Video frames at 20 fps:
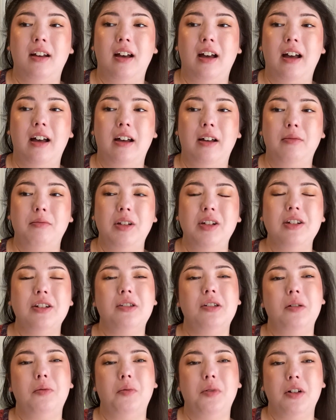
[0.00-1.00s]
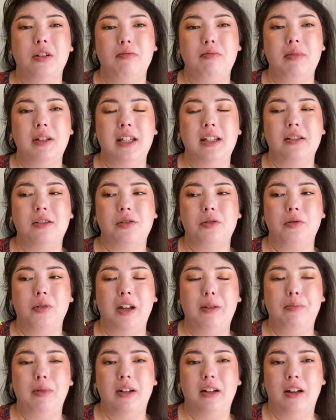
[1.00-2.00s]
you just don't want to be
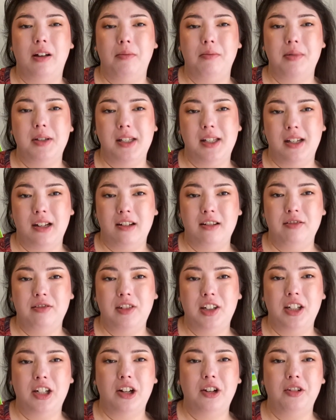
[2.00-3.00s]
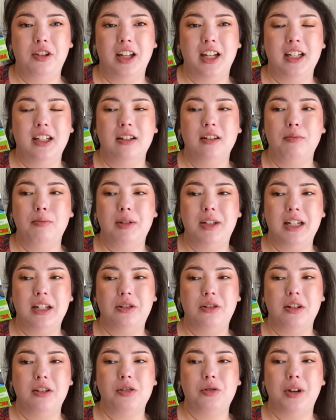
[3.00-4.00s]
scraping up stuff, you know, like
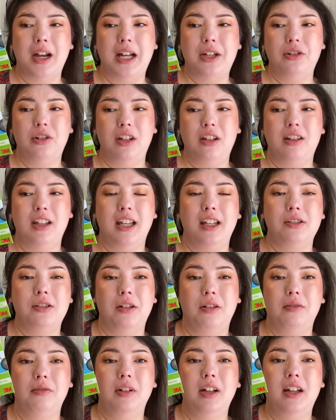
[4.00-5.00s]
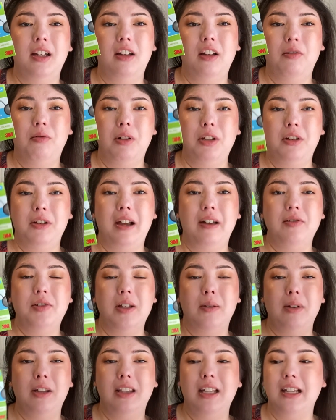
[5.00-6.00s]
potentially scratch anything. So when you have
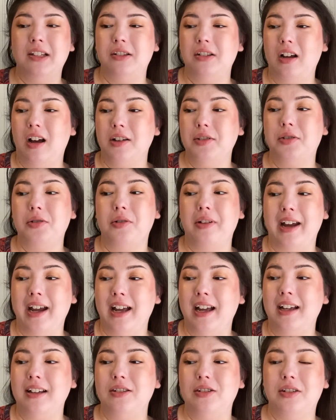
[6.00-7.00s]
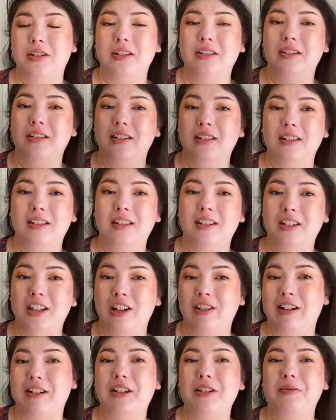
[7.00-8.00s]
something that's non-scratch, you
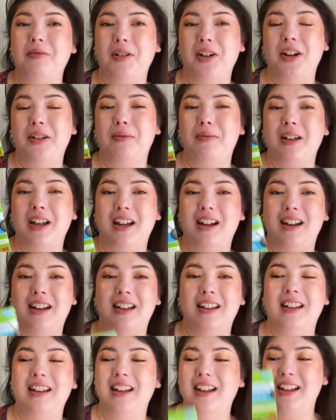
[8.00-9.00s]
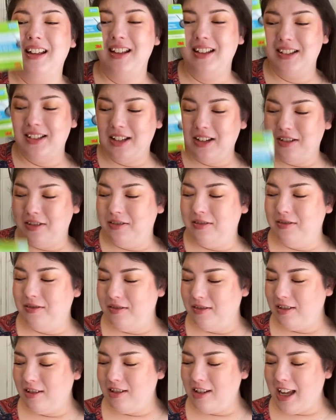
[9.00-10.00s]
don't have to worry about it. So
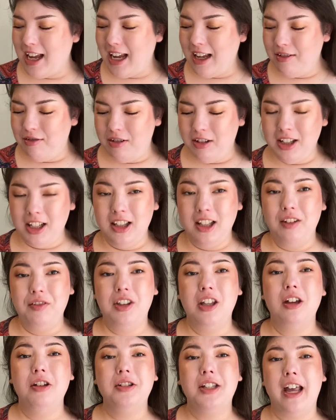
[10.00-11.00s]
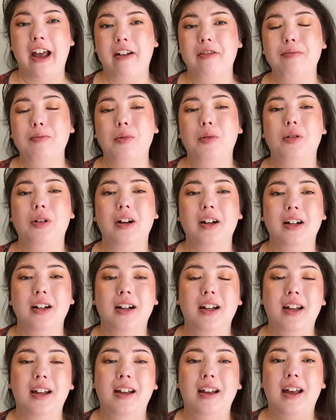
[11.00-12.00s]
glad, really love those. Have more,
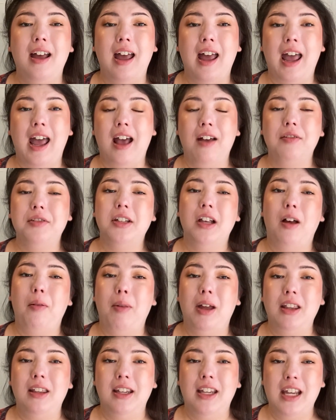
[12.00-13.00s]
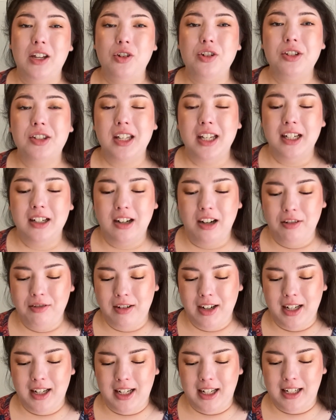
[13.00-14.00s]
have some at the kitchen sink
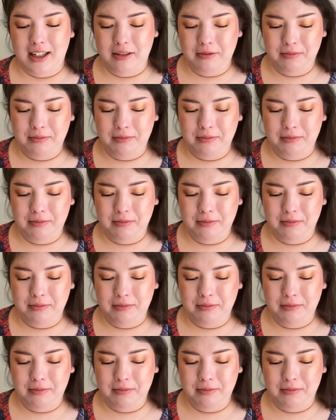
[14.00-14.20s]
already.